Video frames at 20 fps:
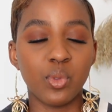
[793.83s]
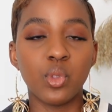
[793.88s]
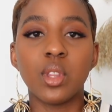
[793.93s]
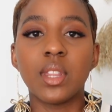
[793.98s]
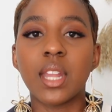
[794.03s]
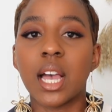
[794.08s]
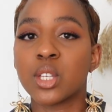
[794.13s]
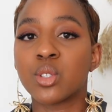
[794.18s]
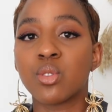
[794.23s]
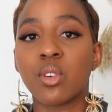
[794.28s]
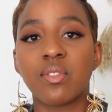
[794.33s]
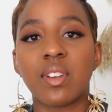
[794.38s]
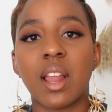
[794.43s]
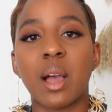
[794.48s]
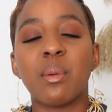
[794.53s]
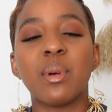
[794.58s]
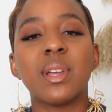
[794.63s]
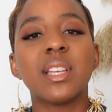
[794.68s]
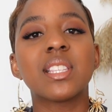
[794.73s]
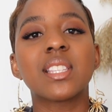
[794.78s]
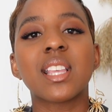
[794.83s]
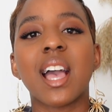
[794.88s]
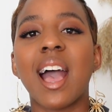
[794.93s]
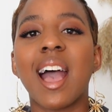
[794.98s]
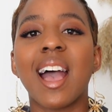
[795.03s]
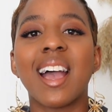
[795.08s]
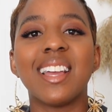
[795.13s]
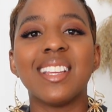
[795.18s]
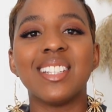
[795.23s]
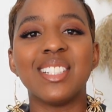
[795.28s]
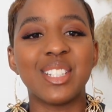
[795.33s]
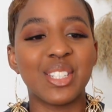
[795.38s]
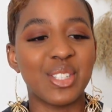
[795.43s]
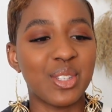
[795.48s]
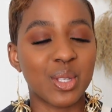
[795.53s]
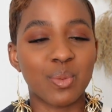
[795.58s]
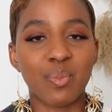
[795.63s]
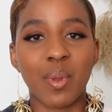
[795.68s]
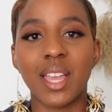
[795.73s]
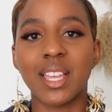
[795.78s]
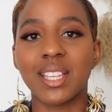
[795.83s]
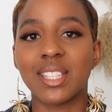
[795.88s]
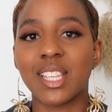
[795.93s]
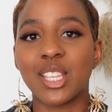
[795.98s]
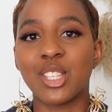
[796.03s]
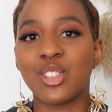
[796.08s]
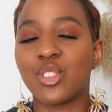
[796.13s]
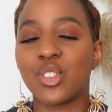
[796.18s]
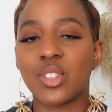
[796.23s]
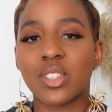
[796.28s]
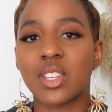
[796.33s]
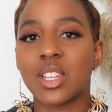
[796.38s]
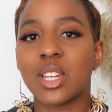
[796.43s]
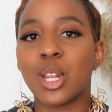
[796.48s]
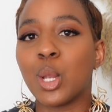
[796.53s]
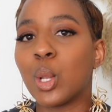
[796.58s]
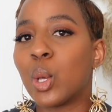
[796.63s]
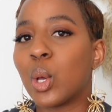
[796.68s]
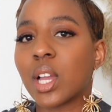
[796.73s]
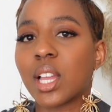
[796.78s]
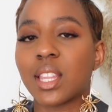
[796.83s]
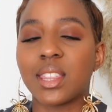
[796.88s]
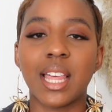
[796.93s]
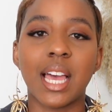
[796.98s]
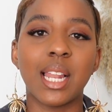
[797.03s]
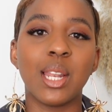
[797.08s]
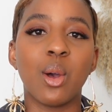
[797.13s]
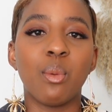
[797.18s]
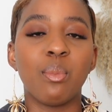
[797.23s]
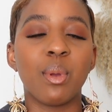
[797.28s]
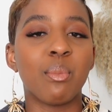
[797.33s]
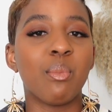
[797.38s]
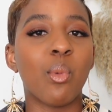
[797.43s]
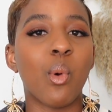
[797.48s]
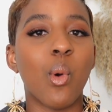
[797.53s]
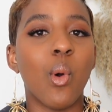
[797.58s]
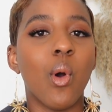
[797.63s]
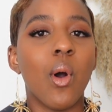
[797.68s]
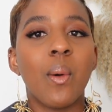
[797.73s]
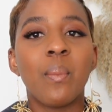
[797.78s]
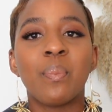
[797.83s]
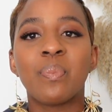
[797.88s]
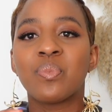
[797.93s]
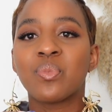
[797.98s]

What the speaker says: natural flowers, and your space is just gonna look that little bit more,